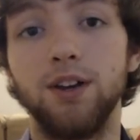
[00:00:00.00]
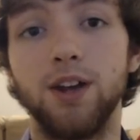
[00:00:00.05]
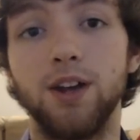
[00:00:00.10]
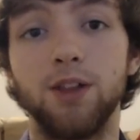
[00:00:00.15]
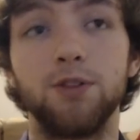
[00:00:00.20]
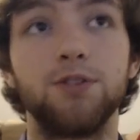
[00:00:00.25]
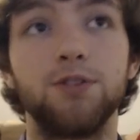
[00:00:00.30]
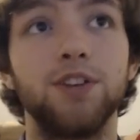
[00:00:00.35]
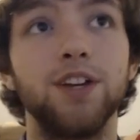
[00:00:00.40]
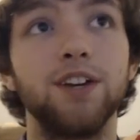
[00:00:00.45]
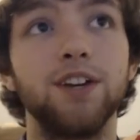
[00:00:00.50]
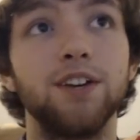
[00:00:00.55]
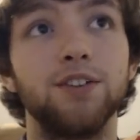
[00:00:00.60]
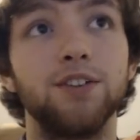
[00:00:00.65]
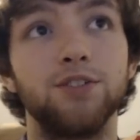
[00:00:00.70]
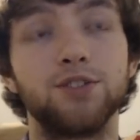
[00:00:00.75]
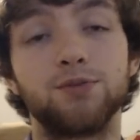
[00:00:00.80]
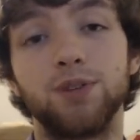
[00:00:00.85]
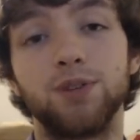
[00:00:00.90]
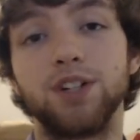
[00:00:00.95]
Another
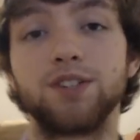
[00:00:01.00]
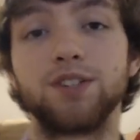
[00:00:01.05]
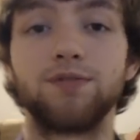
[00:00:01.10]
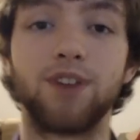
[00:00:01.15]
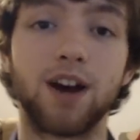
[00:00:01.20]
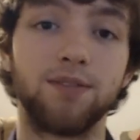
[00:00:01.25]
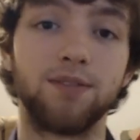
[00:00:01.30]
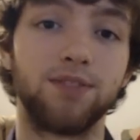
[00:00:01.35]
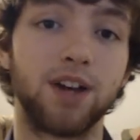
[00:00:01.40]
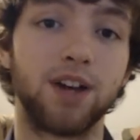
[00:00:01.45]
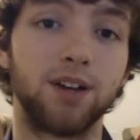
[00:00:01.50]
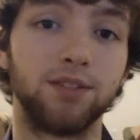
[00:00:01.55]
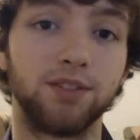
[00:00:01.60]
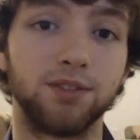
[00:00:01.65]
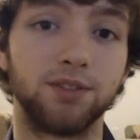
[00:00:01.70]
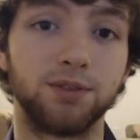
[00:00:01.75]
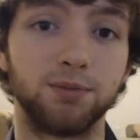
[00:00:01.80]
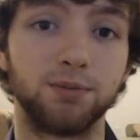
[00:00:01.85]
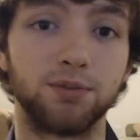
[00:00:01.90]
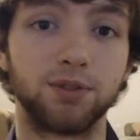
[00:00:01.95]
thing, just reached five
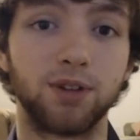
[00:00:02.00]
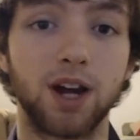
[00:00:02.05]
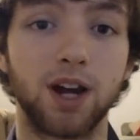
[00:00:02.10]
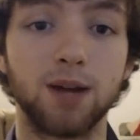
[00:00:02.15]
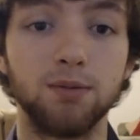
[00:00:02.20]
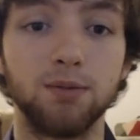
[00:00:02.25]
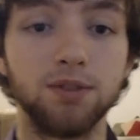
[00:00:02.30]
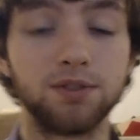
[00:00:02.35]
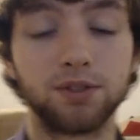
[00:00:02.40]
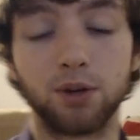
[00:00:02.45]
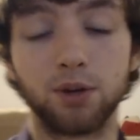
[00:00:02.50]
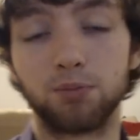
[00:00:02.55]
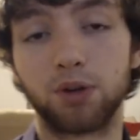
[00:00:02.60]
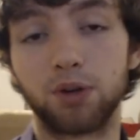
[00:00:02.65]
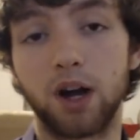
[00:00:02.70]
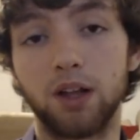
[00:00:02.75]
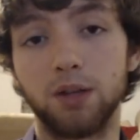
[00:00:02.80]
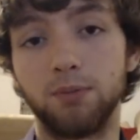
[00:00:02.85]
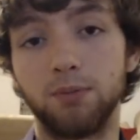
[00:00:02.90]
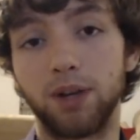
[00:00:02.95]
thousand subscribers. I'll
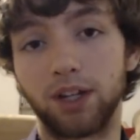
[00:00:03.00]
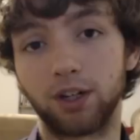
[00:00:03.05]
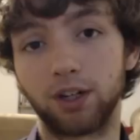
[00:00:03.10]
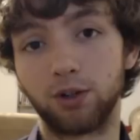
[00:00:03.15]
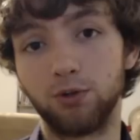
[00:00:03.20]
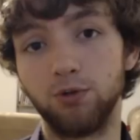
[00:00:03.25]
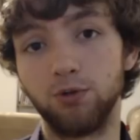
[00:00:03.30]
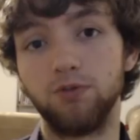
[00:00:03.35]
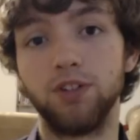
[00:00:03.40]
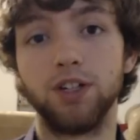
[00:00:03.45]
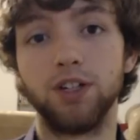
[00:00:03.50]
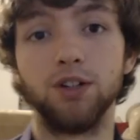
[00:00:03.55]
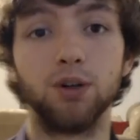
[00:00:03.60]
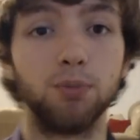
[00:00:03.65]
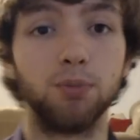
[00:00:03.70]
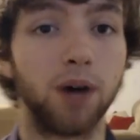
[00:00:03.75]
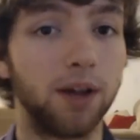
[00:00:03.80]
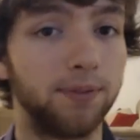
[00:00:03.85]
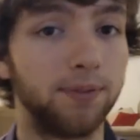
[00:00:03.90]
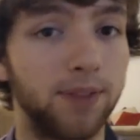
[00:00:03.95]
probably make a cool
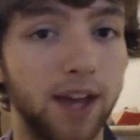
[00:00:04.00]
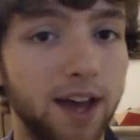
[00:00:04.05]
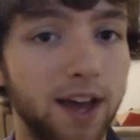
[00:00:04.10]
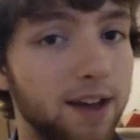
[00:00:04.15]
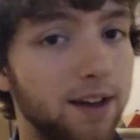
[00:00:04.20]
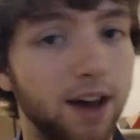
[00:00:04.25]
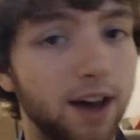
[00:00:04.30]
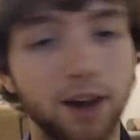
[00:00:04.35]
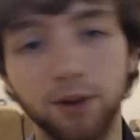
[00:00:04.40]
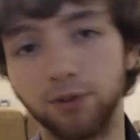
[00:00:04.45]
video about that.